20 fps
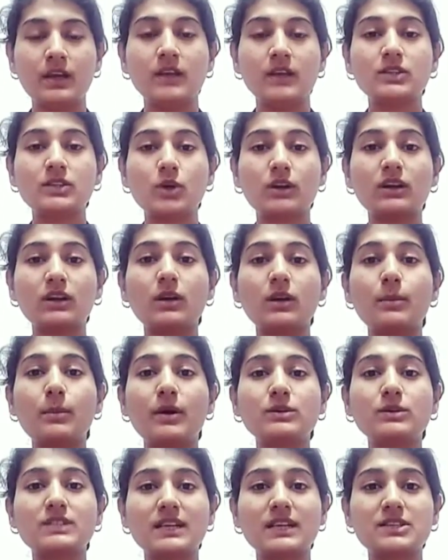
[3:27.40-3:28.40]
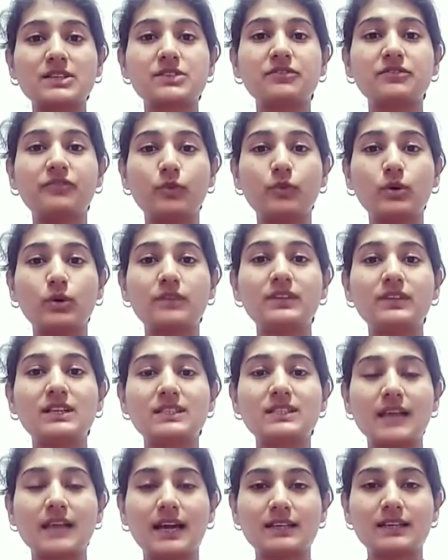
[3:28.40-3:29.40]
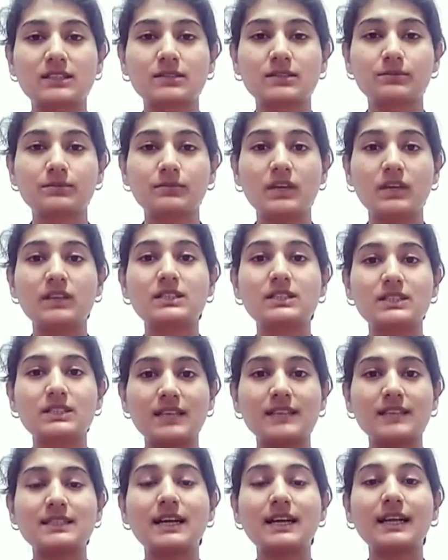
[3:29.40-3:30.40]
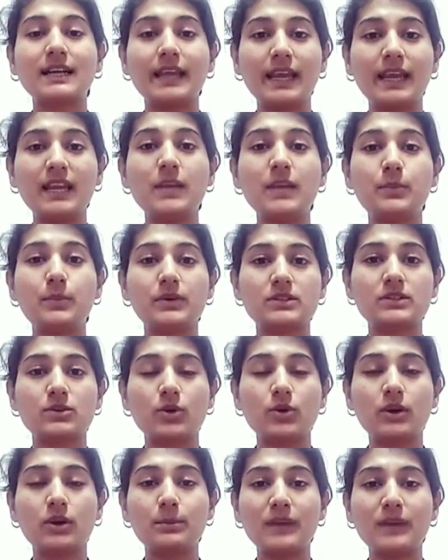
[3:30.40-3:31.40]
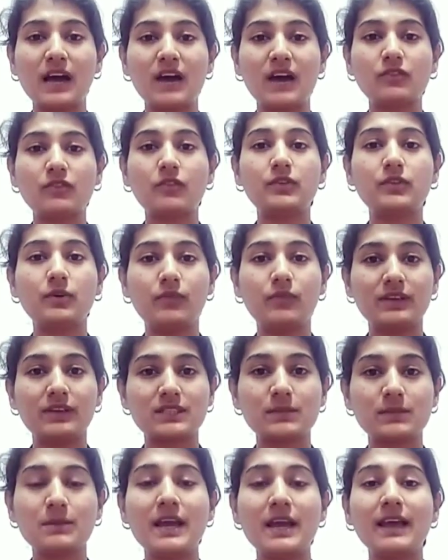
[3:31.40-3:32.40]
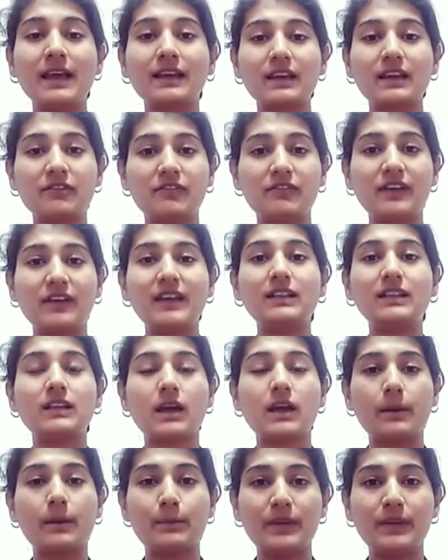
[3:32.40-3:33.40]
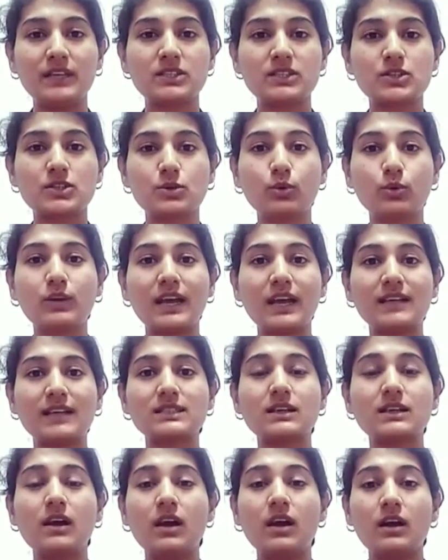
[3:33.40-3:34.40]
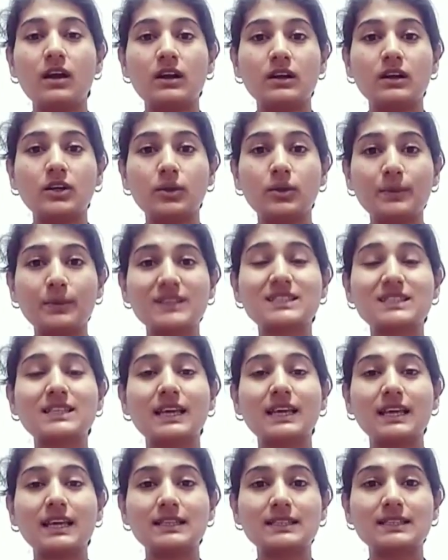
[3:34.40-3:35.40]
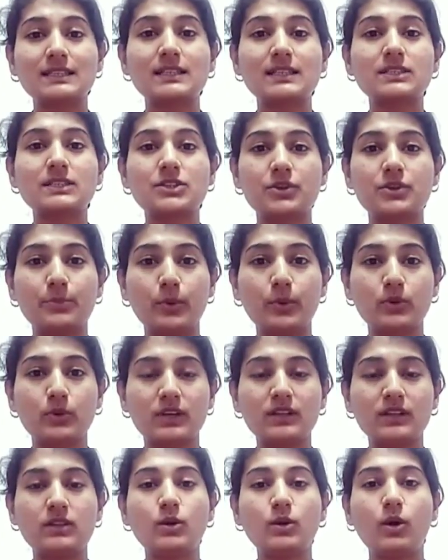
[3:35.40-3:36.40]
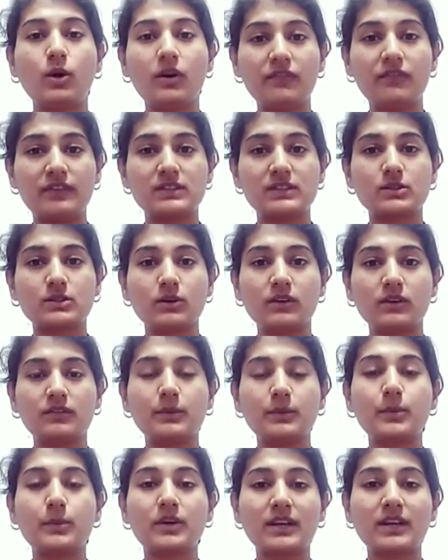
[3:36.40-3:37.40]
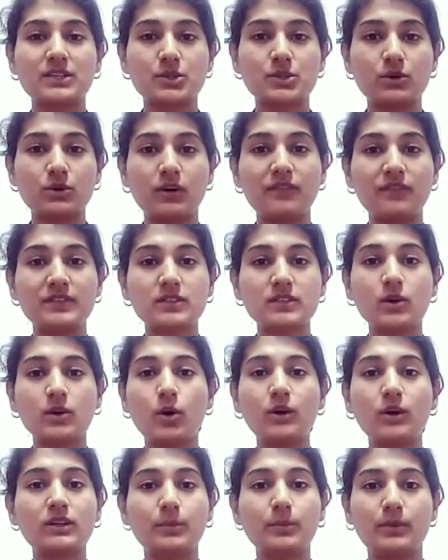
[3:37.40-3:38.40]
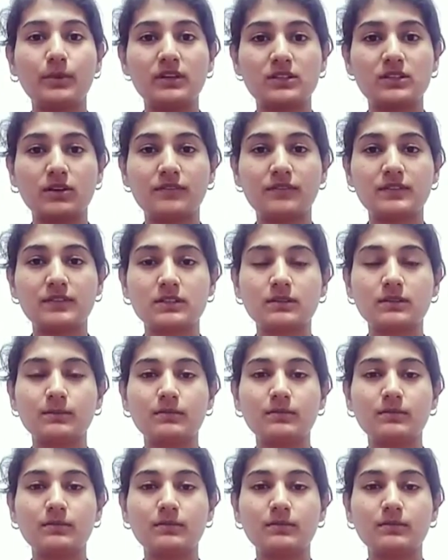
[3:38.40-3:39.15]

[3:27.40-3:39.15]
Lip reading: Talking about section 4 of this act, it says that any person on behalf of the victim can file the complaint known as domestic incident report in the office of the protection officer or the police officer.